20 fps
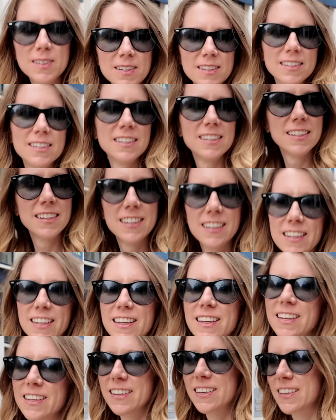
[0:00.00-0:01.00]
What are you willing to
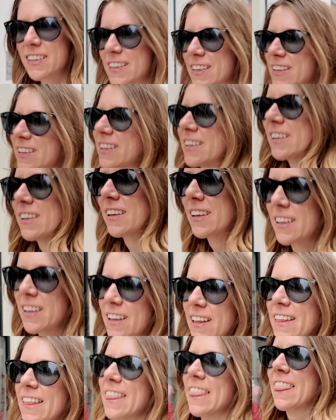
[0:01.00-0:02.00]
do on the vlog that you
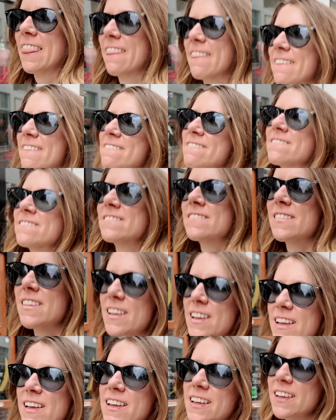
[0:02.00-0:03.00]
wouldn't normally want to do
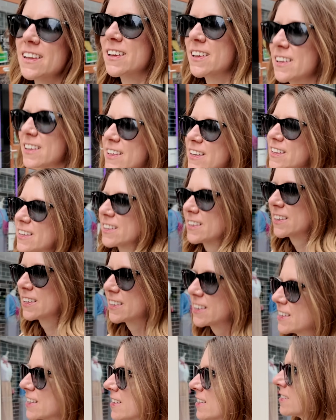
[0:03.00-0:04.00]
because you're,
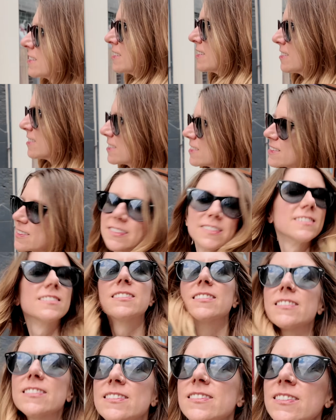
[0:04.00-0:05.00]
you're, you're feeling
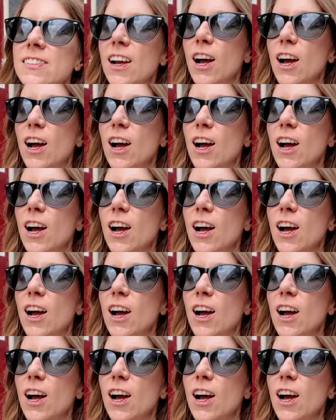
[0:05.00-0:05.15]
it, you know?